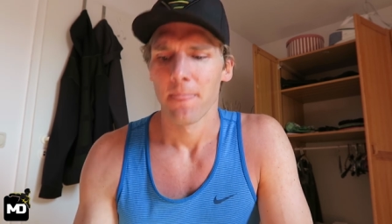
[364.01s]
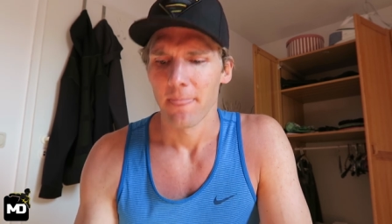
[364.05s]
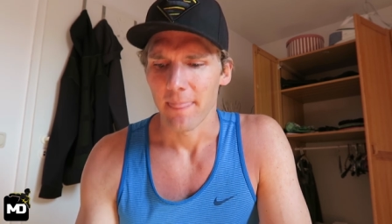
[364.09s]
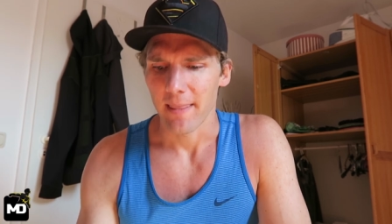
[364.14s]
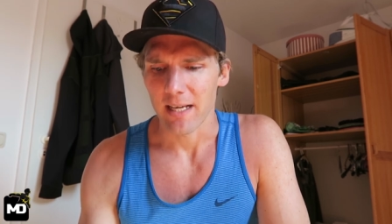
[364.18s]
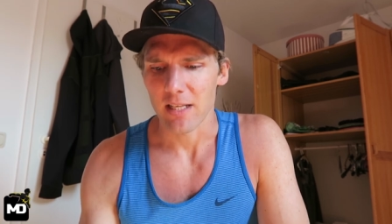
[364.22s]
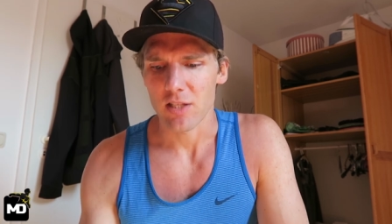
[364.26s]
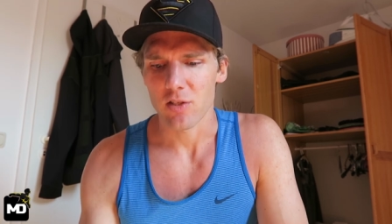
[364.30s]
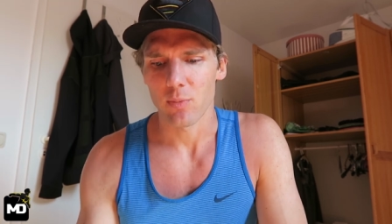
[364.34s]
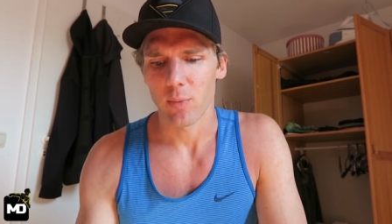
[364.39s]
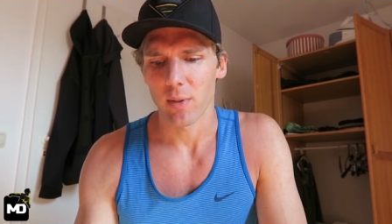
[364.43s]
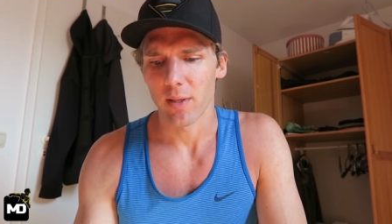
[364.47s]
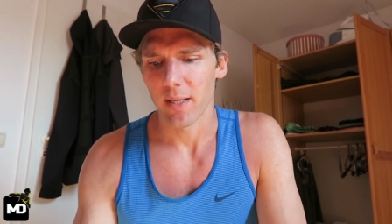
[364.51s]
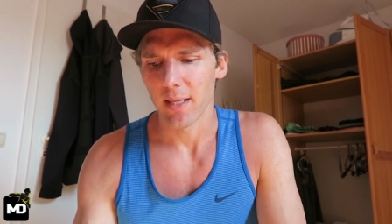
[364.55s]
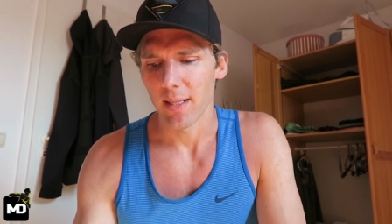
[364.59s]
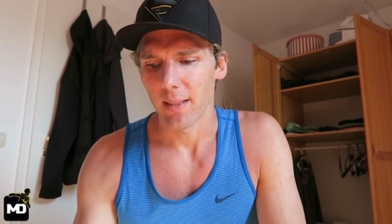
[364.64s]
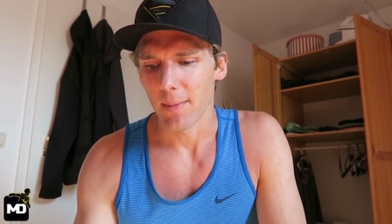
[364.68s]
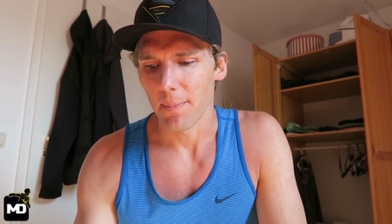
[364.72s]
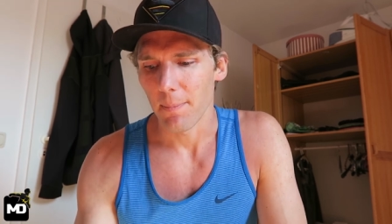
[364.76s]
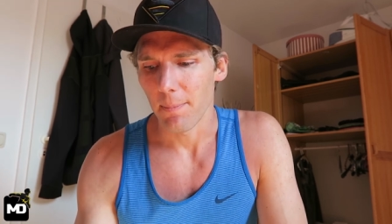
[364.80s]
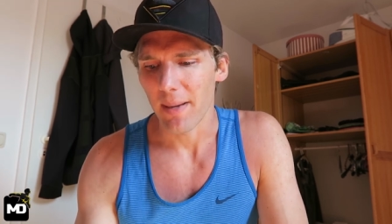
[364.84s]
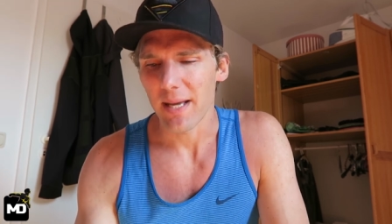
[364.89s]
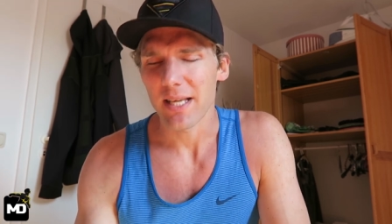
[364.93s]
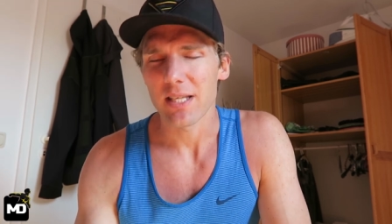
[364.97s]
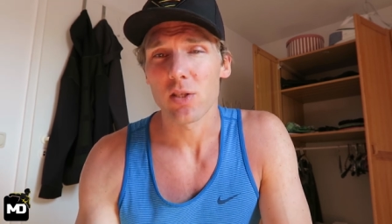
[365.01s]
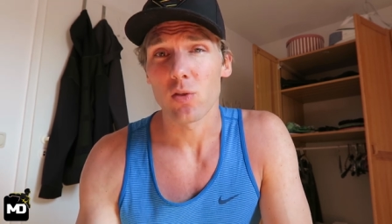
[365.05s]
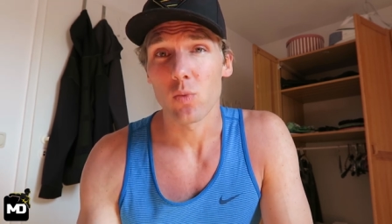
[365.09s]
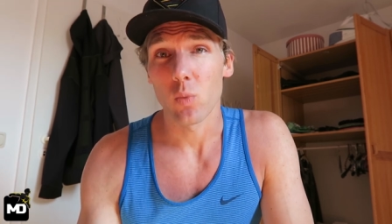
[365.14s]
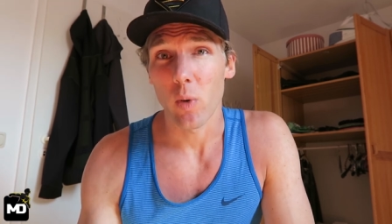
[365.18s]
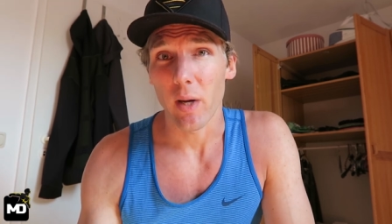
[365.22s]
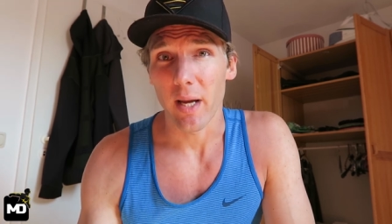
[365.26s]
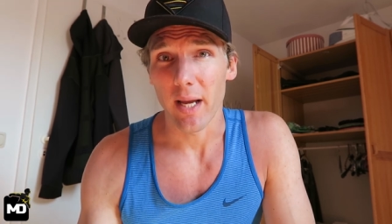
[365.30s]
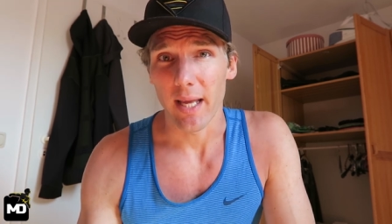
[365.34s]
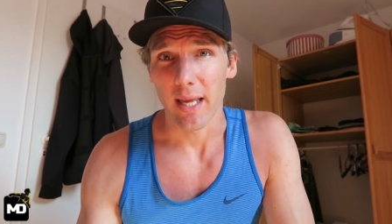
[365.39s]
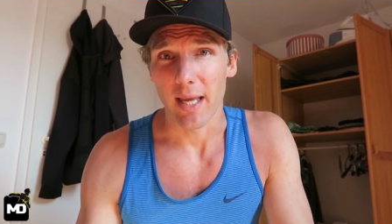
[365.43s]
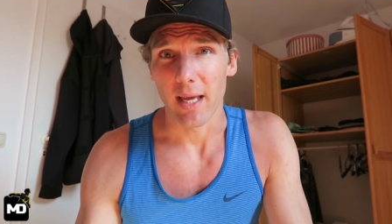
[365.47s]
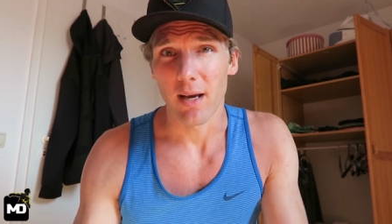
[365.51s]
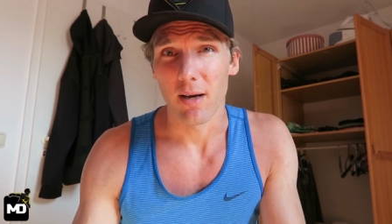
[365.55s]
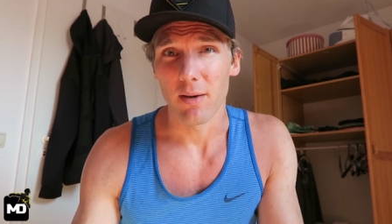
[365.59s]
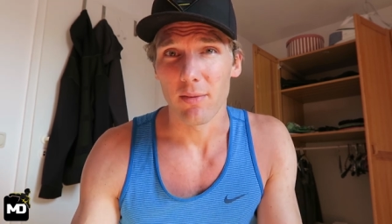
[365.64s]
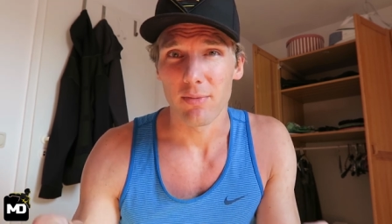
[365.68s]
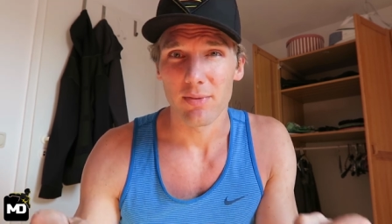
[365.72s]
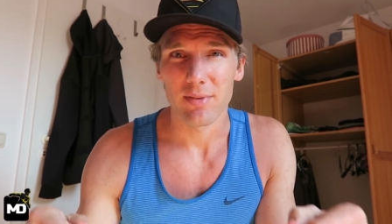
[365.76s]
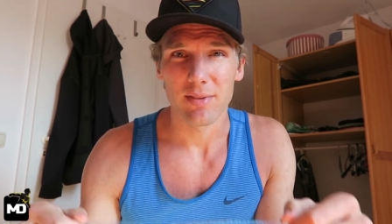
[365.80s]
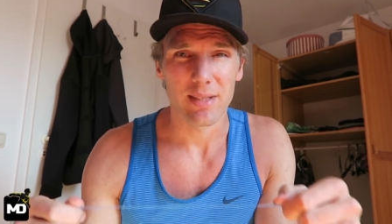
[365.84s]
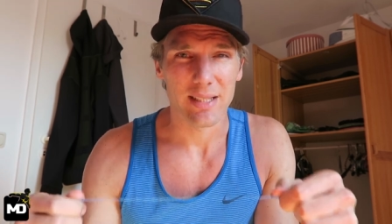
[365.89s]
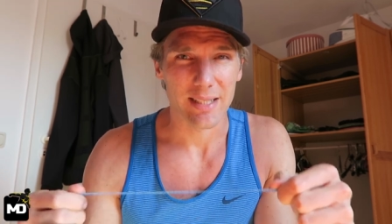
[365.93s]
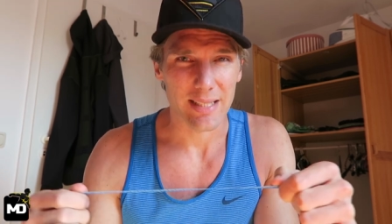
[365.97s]
That's why the best way
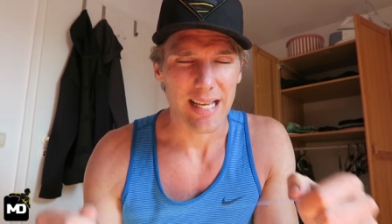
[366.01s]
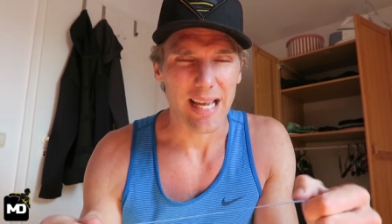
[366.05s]
of